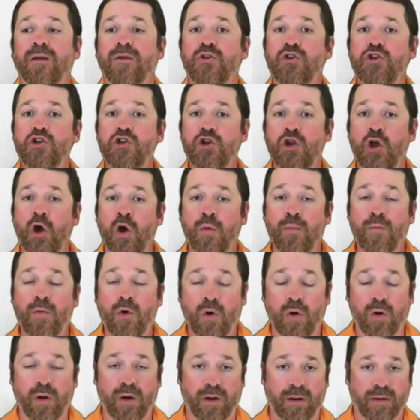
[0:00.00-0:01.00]
no
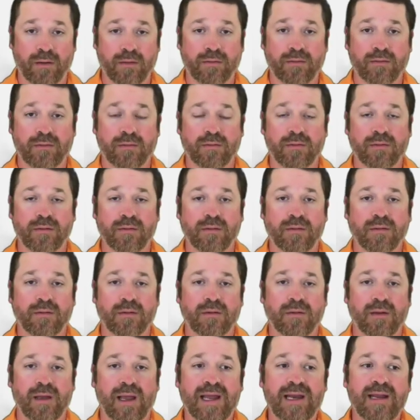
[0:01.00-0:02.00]
more.
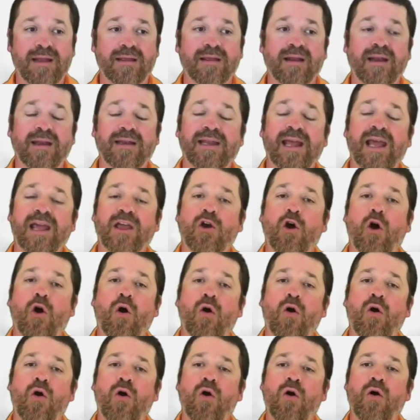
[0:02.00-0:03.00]
And he's going to take
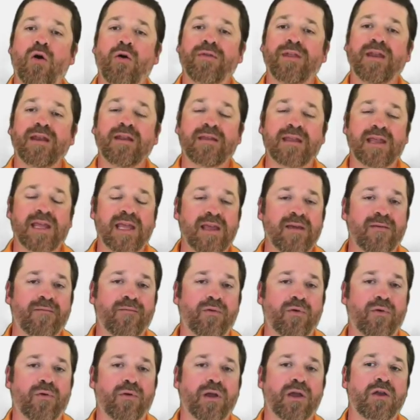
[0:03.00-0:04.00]
all that is
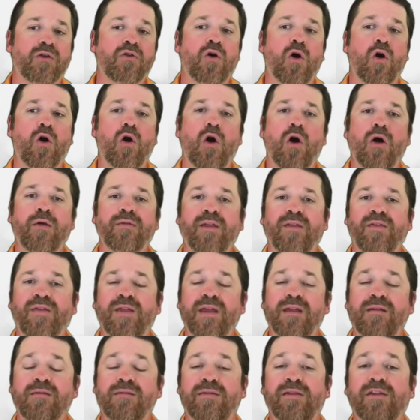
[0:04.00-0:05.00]
evil and all the
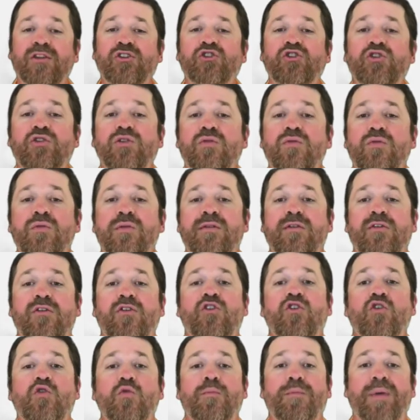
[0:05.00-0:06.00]
things that choose to
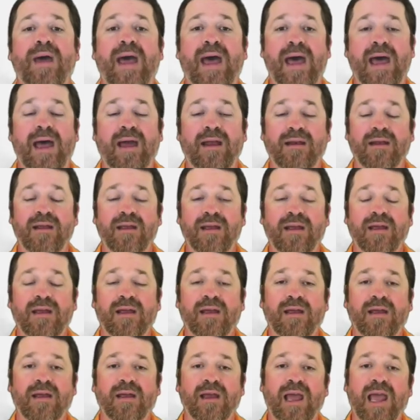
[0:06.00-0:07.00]
do bad
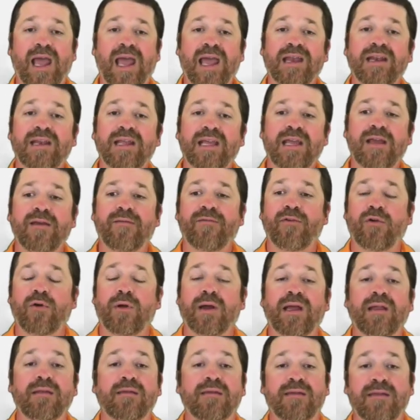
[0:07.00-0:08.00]
and
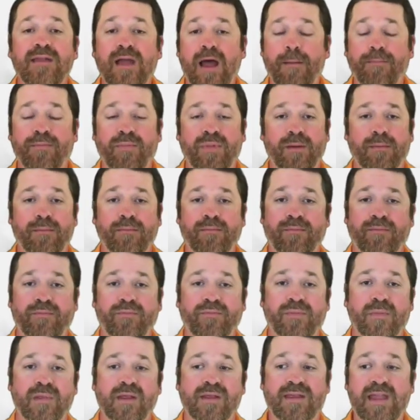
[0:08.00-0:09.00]
evil and stop them.
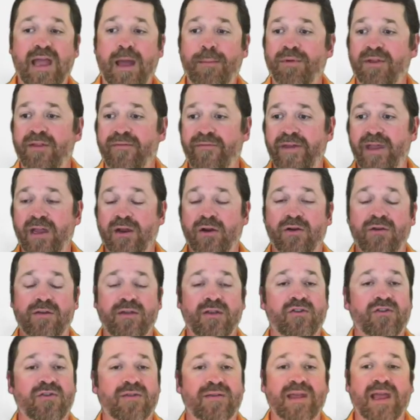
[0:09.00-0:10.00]
Snap his fingers
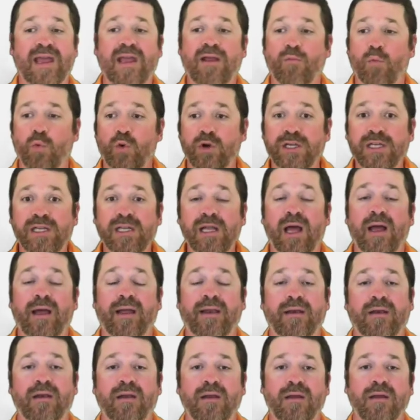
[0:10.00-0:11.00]
and just say, We're
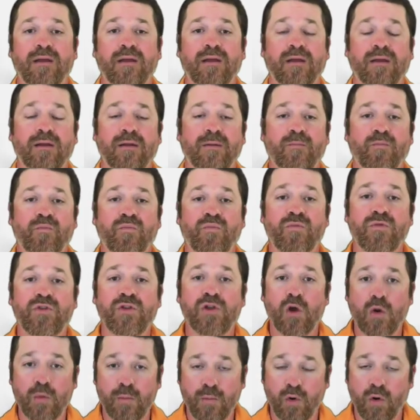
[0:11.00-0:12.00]
done.
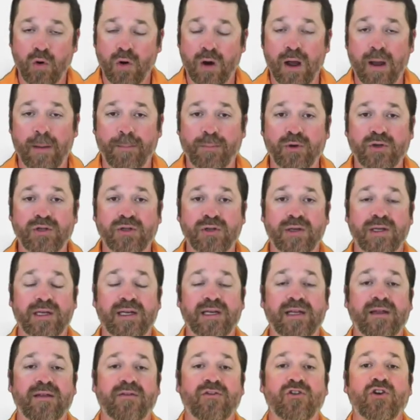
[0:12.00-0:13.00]
No more
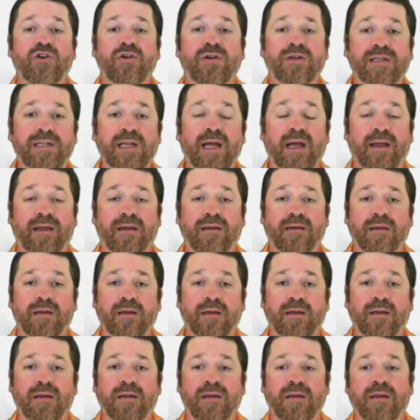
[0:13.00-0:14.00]
opportunities. You're done.
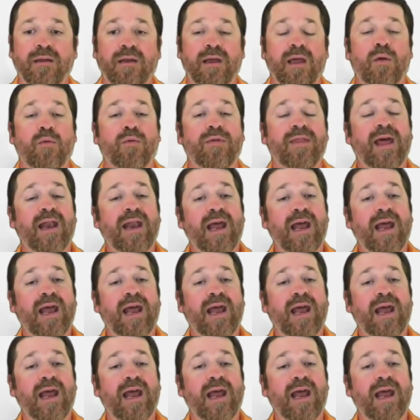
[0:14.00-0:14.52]
And when